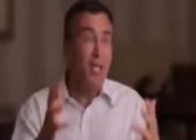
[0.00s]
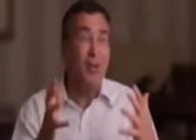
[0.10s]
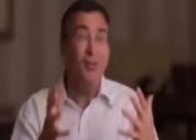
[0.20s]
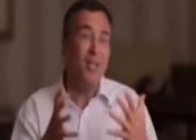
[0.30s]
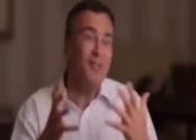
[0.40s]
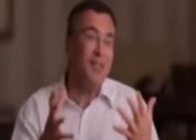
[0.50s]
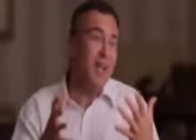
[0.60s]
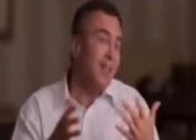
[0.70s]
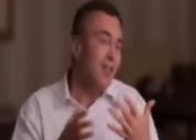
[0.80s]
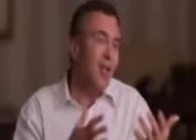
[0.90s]
I mean, he's really a
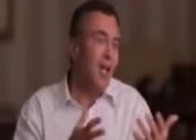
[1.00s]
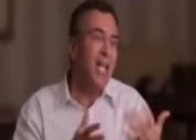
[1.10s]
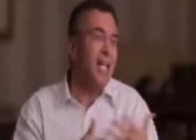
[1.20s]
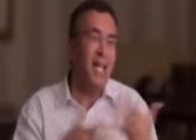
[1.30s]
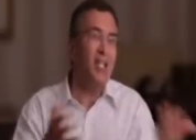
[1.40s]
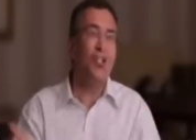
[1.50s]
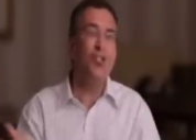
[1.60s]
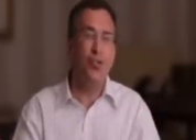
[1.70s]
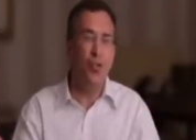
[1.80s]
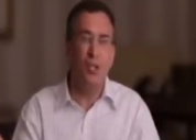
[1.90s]
realistic guy. He's like, look, I
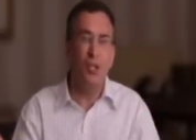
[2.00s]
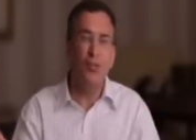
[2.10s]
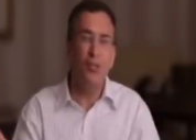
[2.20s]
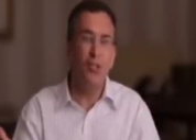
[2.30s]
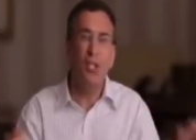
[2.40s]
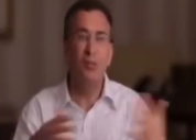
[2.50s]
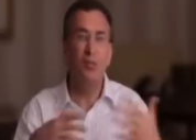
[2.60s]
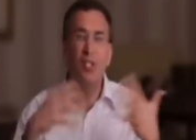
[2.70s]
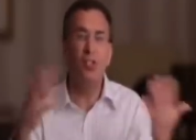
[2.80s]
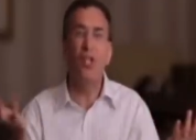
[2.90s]
can't just do this.
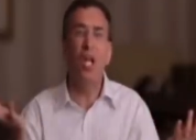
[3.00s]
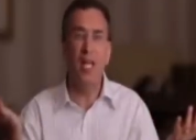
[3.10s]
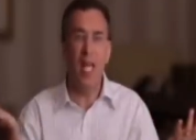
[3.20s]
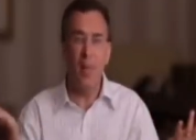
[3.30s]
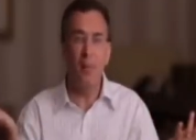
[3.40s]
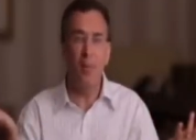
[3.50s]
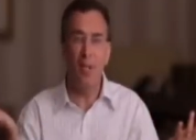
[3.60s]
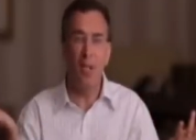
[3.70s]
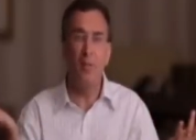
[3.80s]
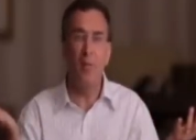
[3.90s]
He said, it's just not going
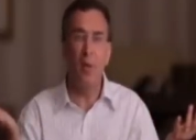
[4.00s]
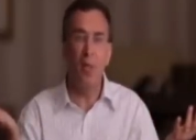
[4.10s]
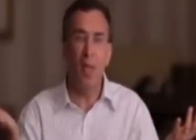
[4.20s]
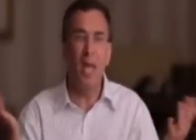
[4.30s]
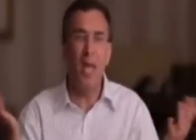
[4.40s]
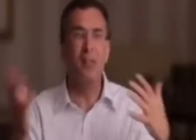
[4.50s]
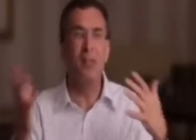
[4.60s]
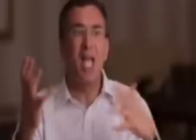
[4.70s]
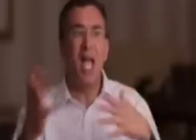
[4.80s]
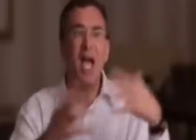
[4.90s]
to happen politically. The bill will
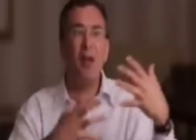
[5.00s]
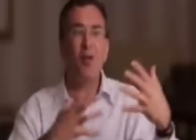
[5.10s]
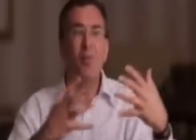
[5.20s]
not pass.